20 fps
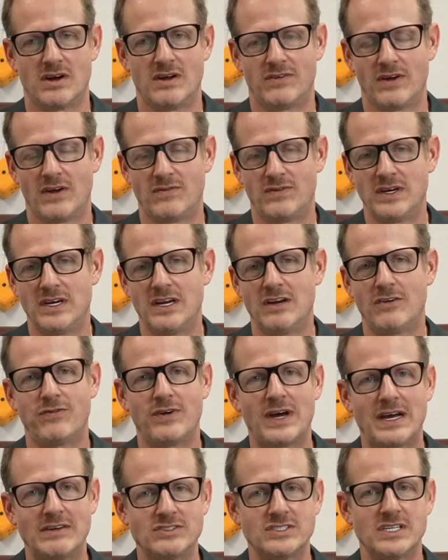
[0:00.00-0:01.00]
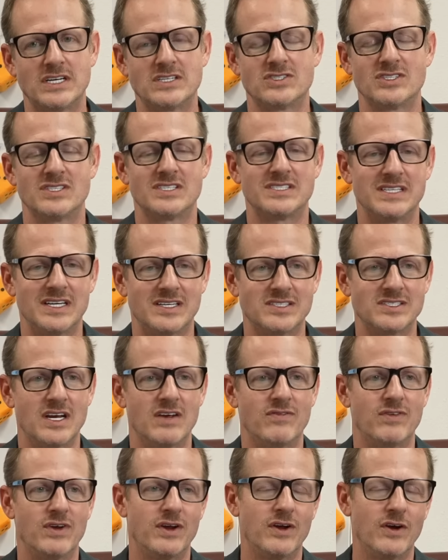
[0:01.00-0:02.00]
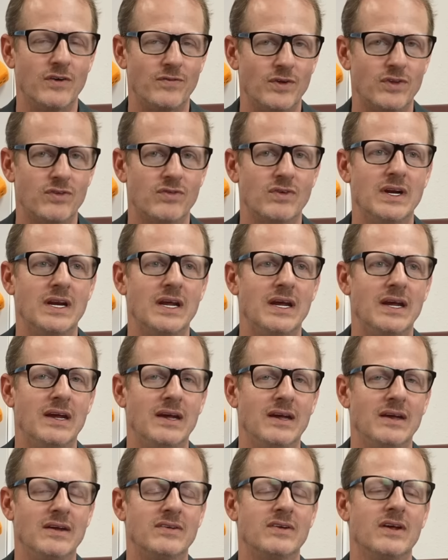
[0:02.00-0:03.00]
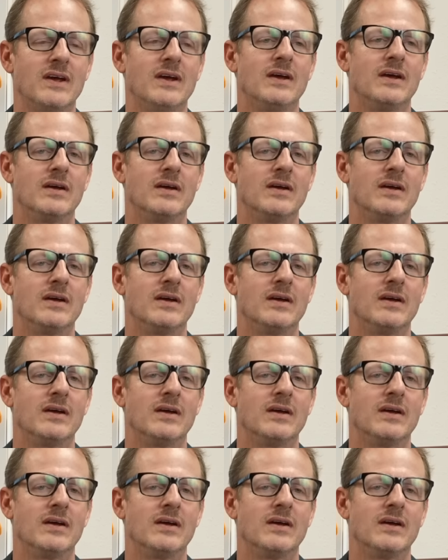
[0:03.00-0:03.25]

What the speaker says: If you need five sessions, six, if you're here for 3 days,